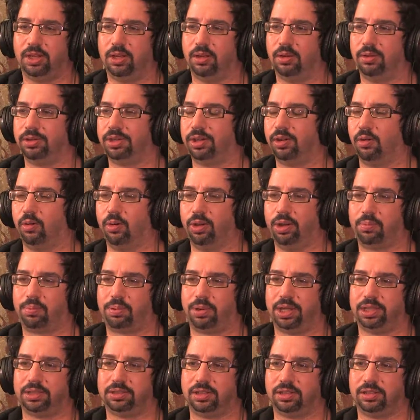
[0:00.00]
Their oil
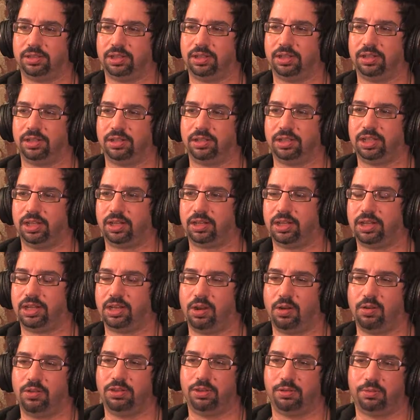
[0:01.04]
price, they're going to
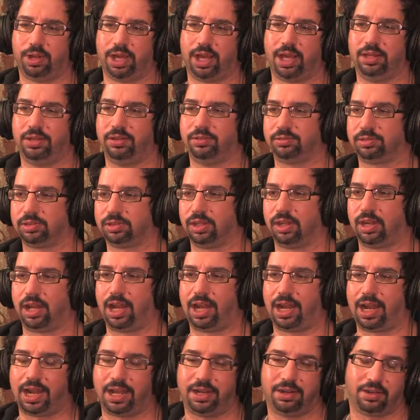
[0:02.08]
go in the red,
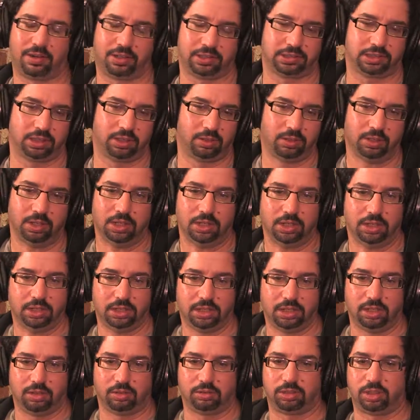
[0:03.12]
and also,
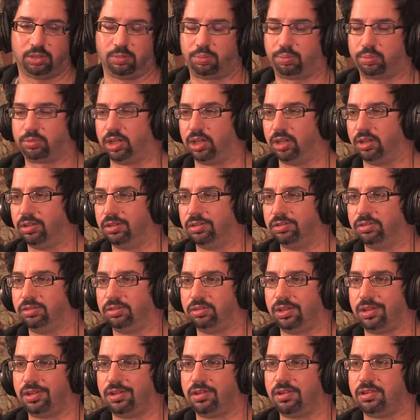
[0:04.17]
their
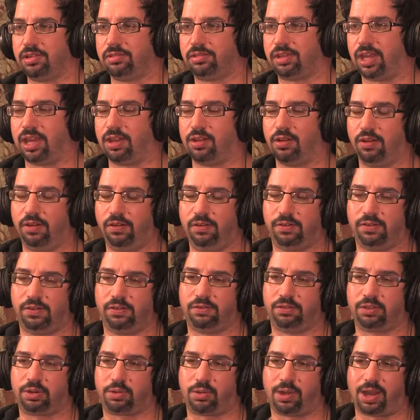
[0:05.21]
takeover of
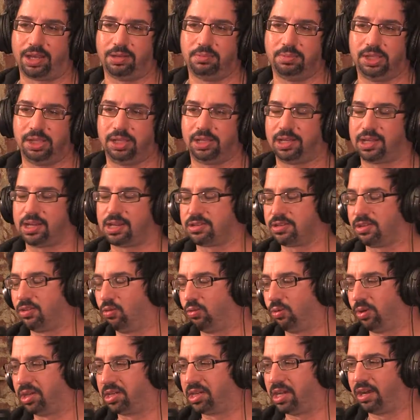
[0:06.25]
the Crimea hasn't
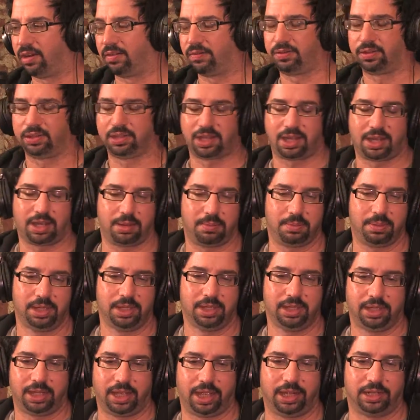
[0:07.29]
worked out for them,
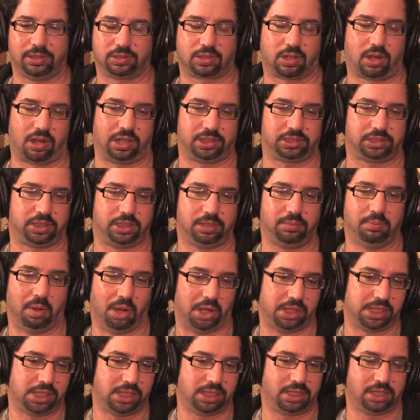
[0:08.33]
and it's costing
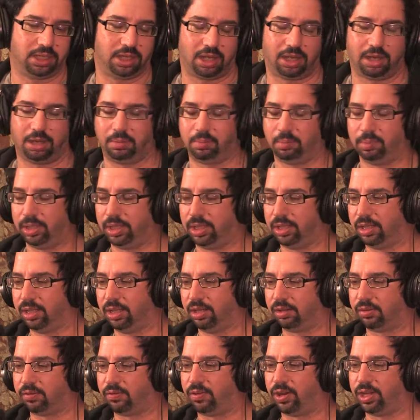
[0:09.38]
money
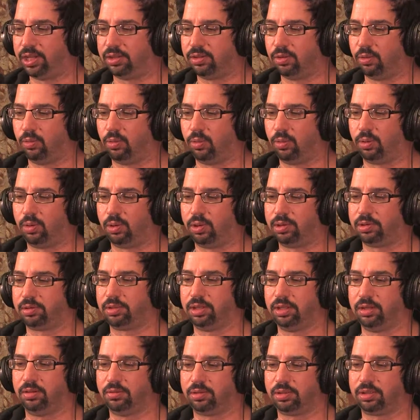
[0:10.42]
to fight the war.
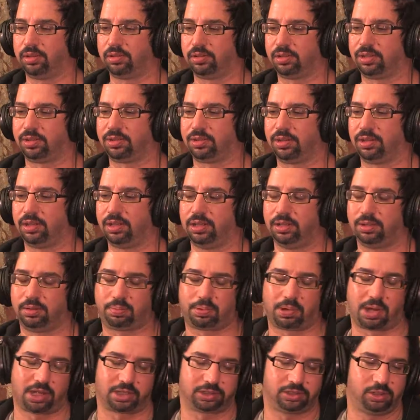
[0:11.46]
The
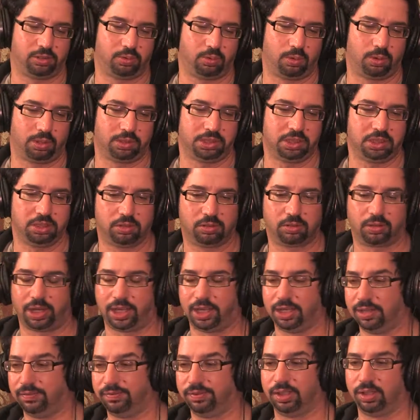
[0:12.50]
proxy war in the
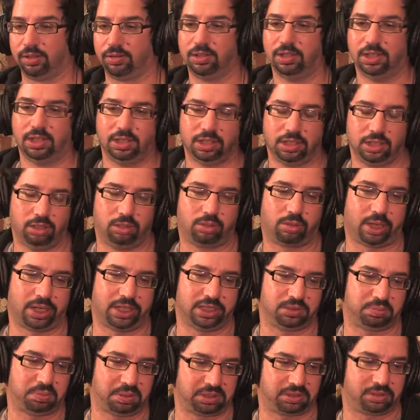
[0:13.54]
Ukraine, even though Ukraine
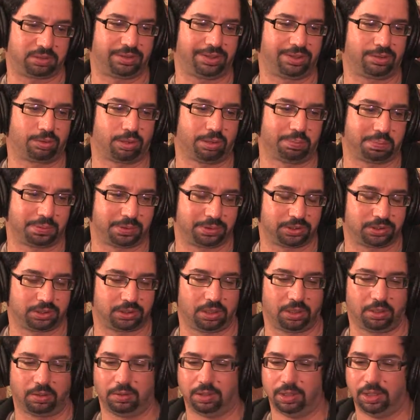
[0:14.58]
is basically crippled,
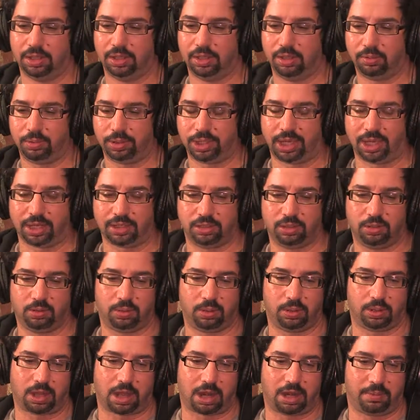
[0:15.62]
so we can't do a
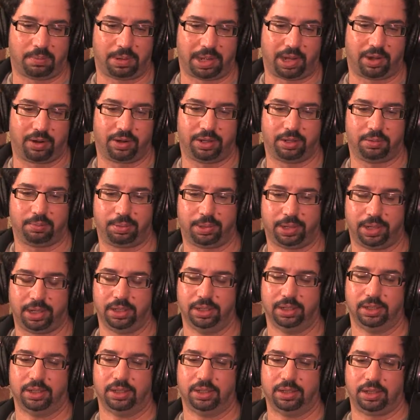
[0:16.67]
whole lot about it, but.
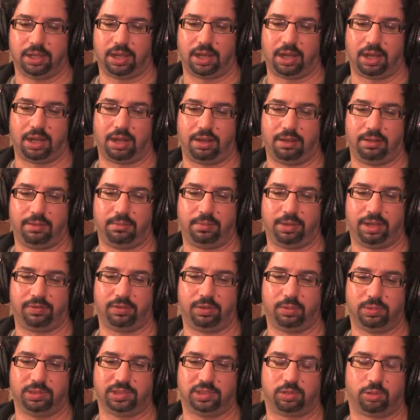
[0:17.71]

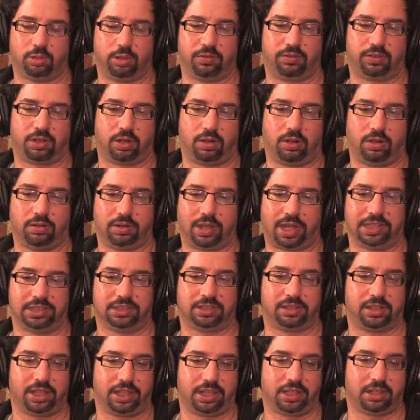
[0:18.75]
Everyone's sort of
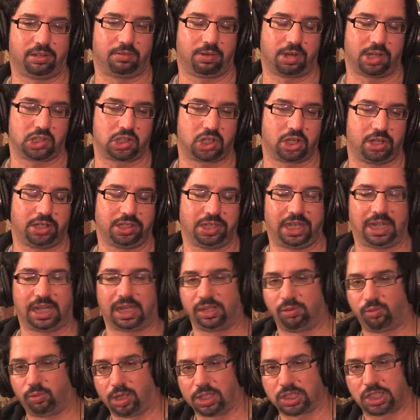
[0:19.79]
isolated Russia, and
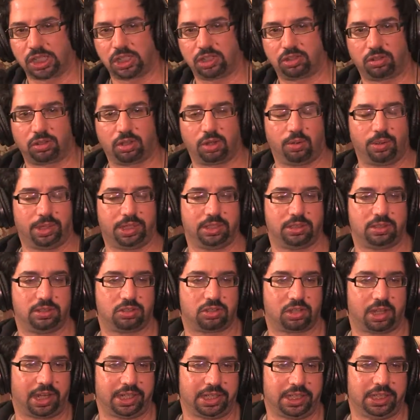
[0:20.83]
the Russians are going to the
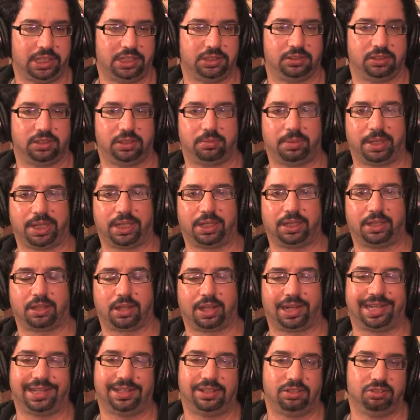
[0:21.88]
Chinese and they're making
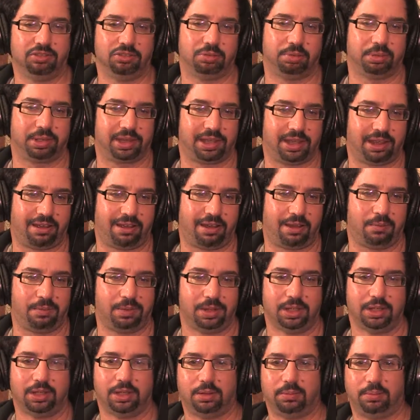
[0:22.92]
cutting deals with them,
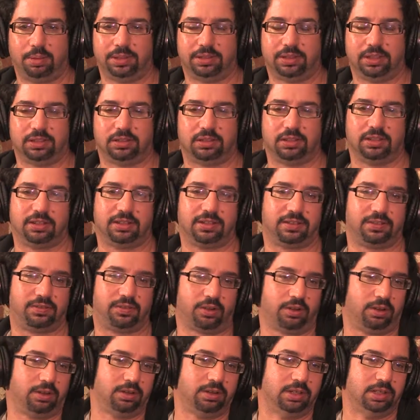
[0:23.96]
but this is
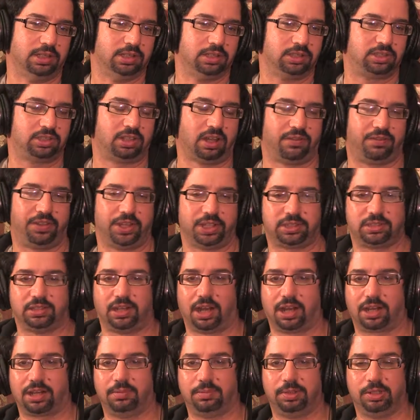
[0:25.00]
for stuff that's
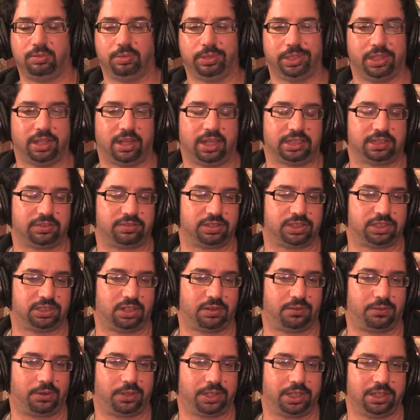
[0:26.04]
not going to be realized for
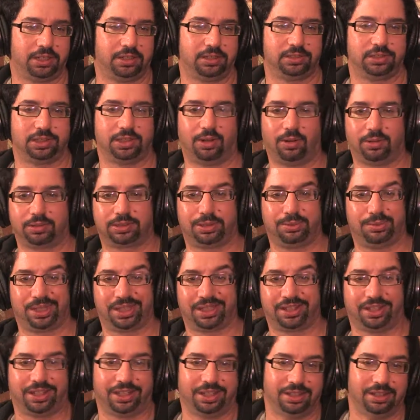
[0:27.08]
several years, and
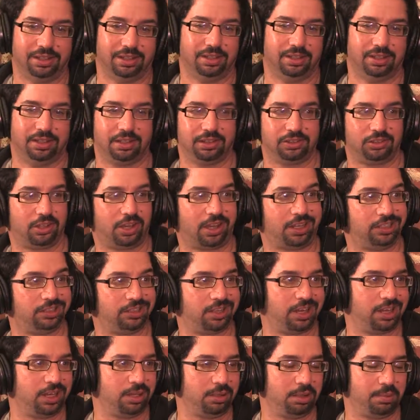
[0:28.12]
ultimately China's
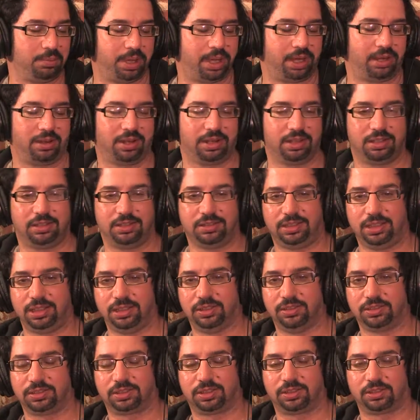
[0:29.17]
getting the better end of the
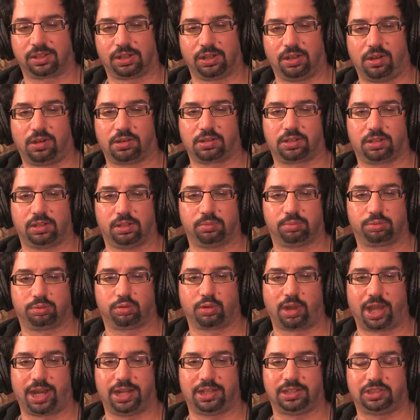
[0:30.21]
deal. So the long-term
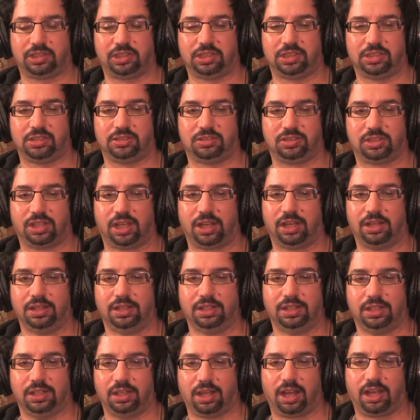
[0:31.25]
strategy is
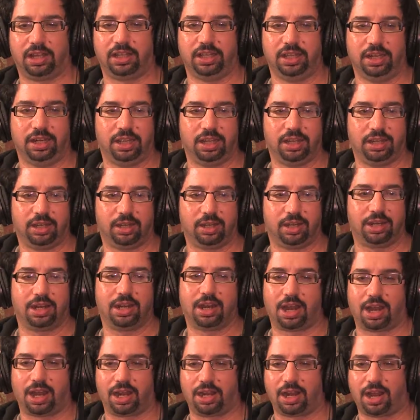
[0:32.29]
in an
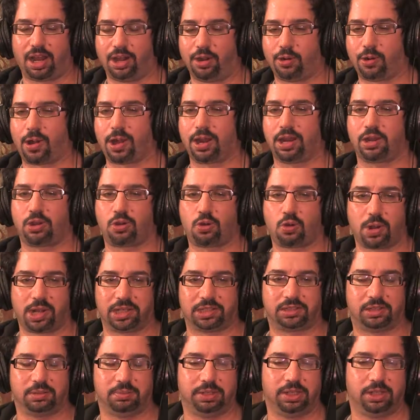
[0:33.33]
ironic
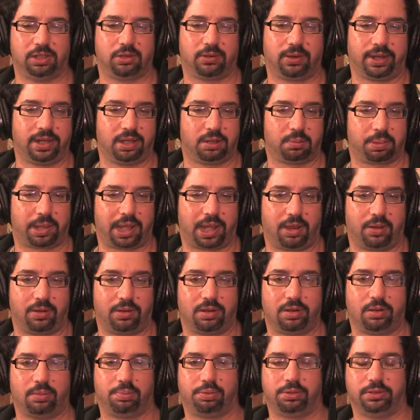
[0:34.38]
quest to be a greater
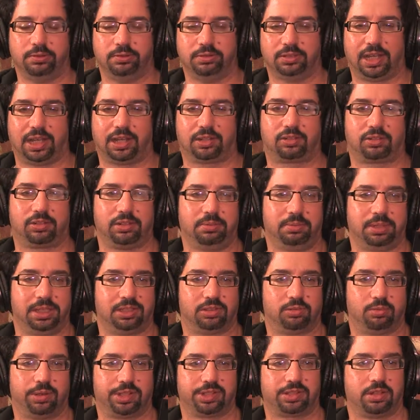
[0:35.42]
power, Putin actually makes
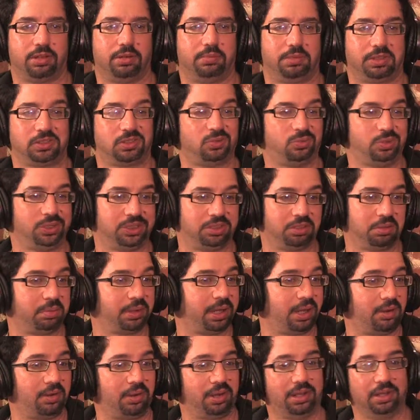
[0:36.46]
Russia a much weaker
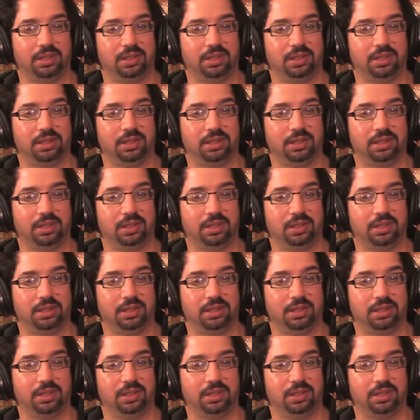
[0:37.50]
power.